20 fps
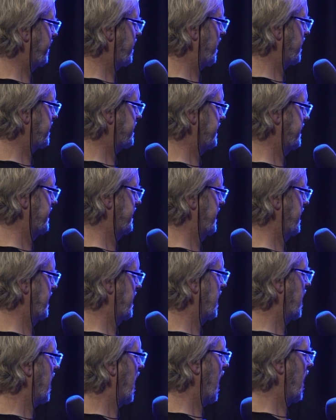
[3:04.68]
got
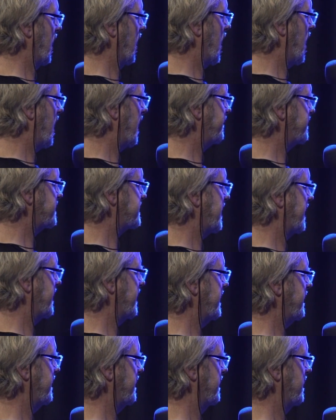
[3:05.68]
a live
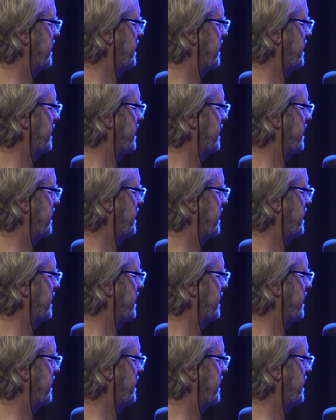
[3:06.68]
setting,